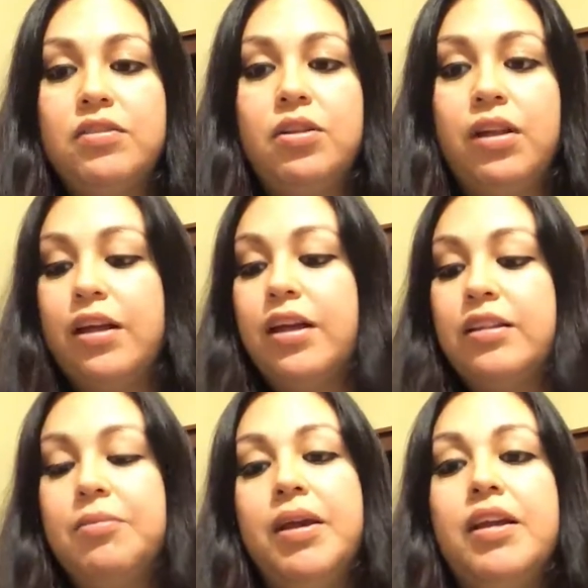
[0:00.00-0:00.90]
So like at
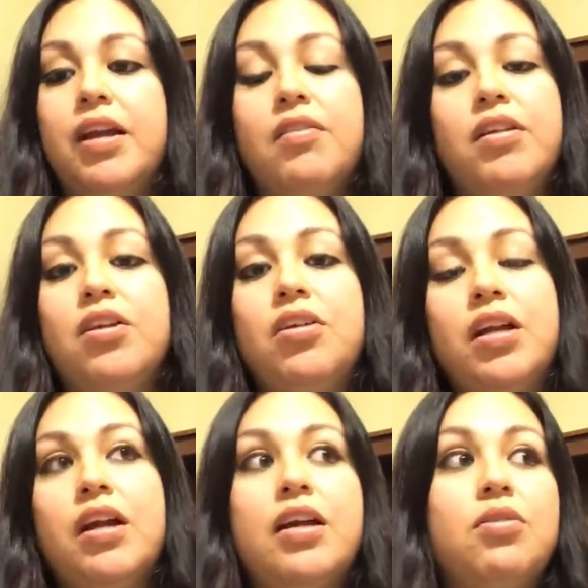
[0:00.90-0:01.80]
the beginning of the year, you
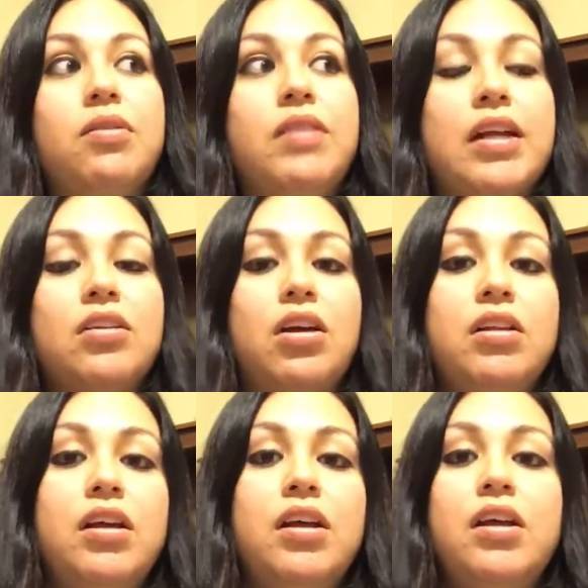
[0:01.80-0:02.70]
can kind of reflect
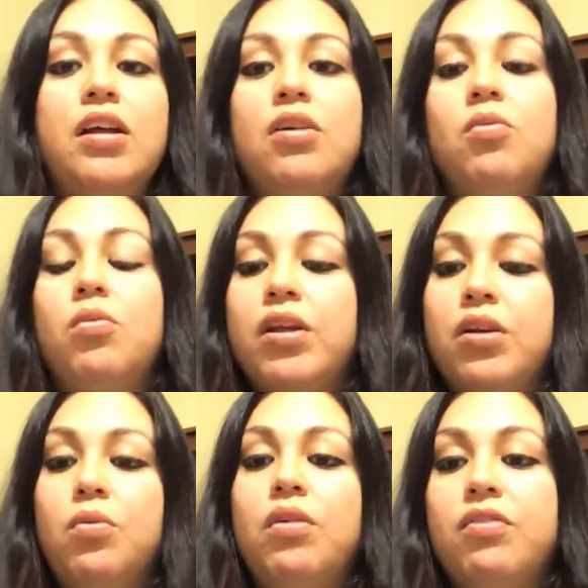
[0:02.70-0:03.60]
on what
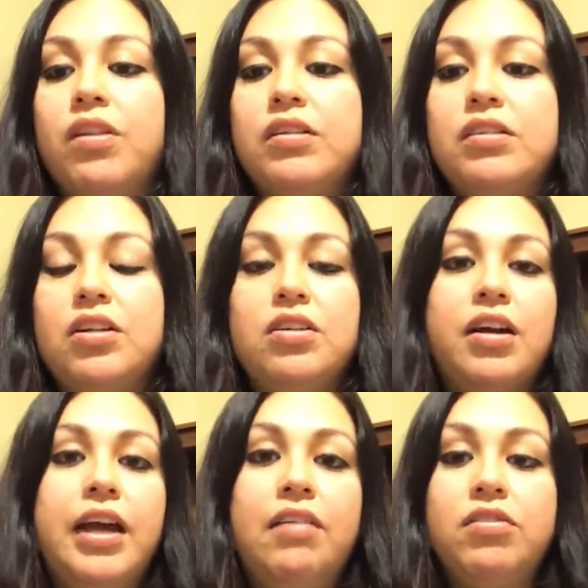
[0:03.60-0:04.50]
you want for this year,
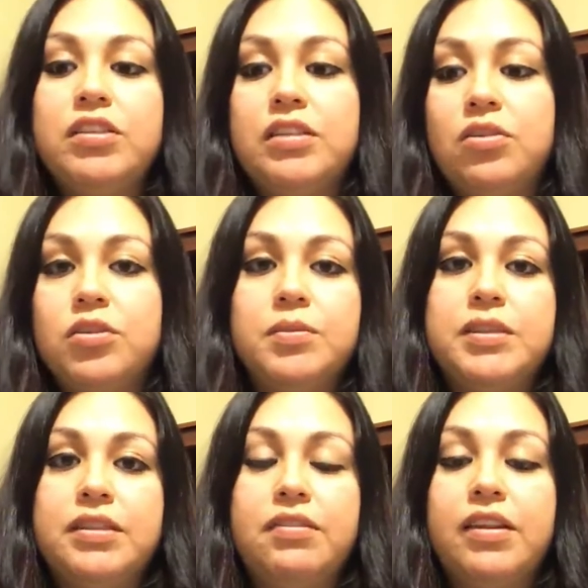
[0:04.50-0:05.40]
not every single
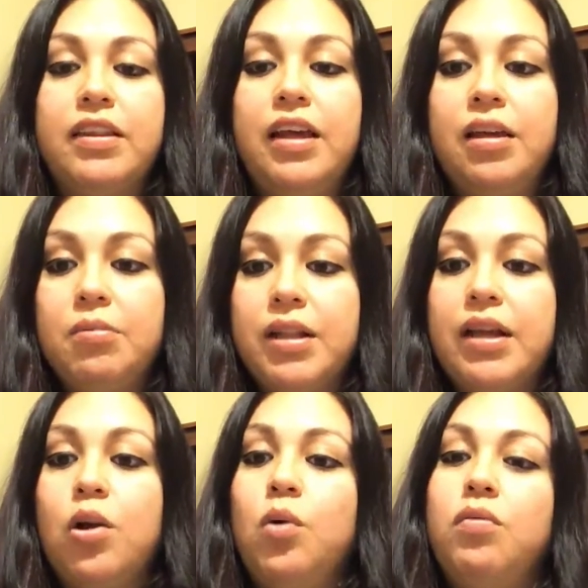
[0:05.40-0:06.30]
specific thing, but
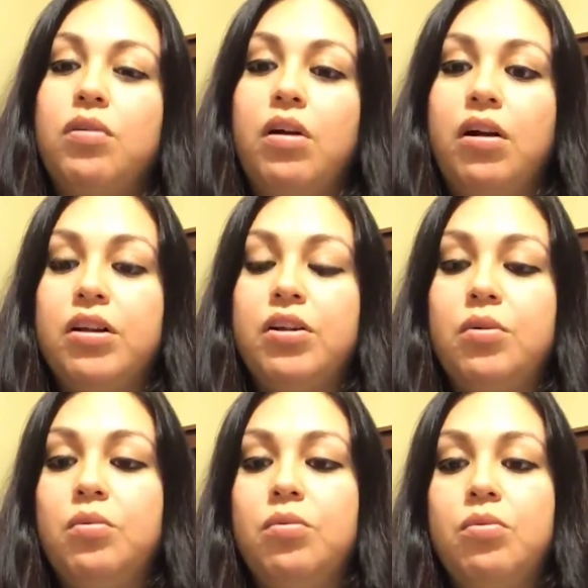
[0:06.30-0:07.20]
like overall,
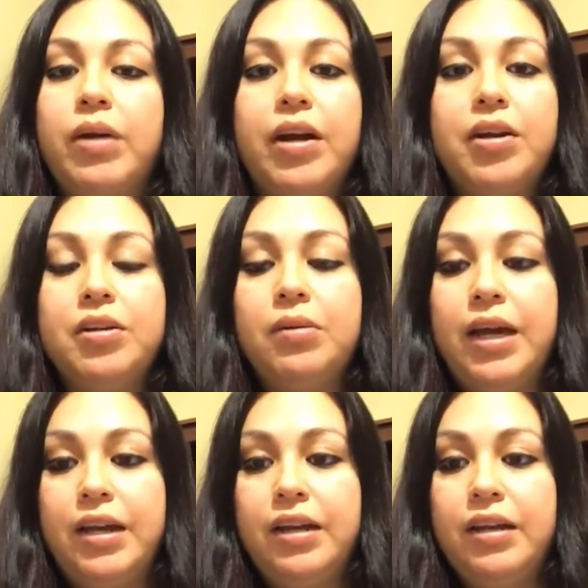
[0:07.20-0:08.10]
where are you
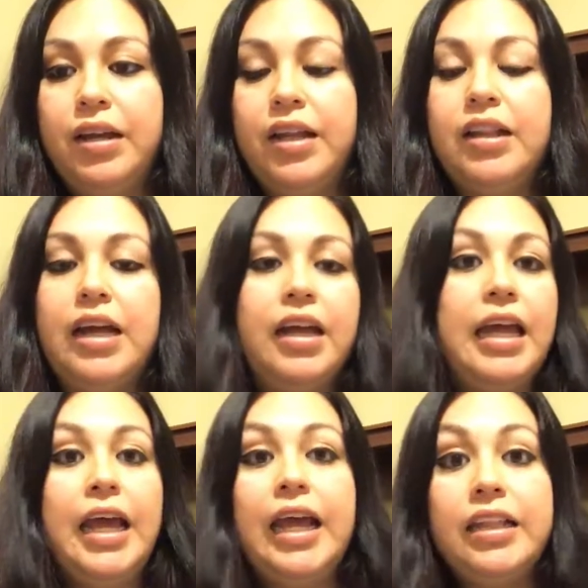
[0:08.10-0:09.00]
headed, and
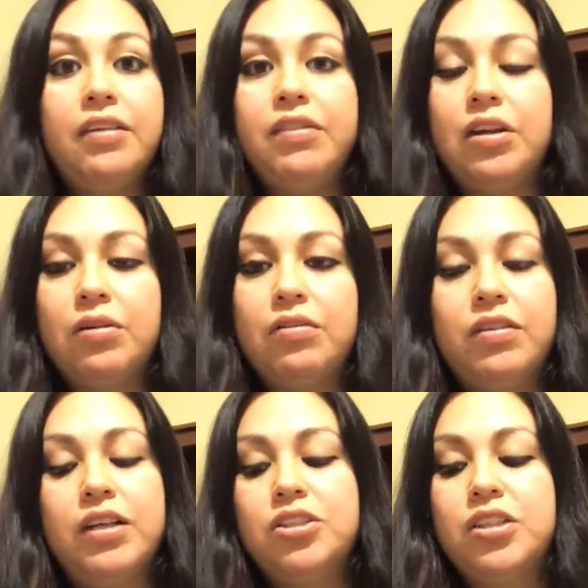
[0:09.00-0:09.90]
end of year
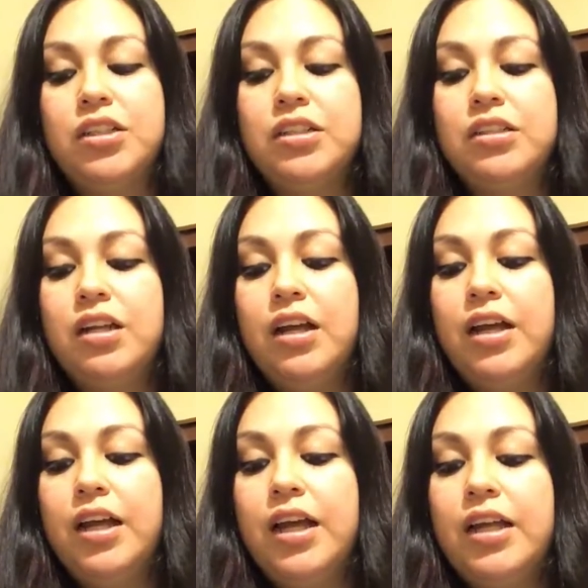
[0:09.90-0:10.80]
reflection,
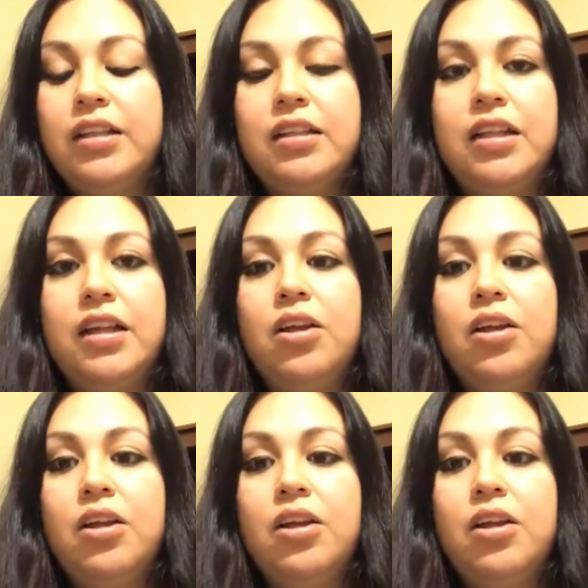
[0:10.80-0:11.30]
and